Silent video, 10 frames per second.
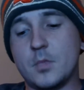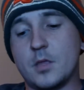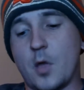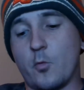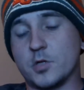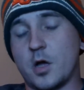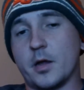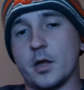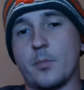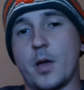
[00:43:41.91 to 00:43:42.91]
That we're
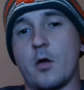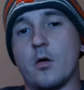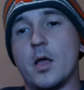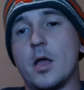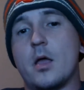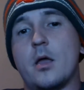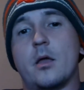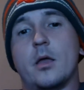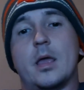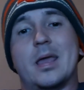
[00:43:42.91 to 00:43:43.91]
talking about
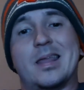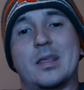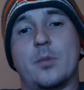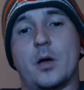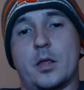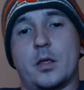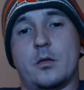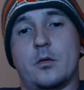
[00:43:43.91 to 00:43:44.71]
anybody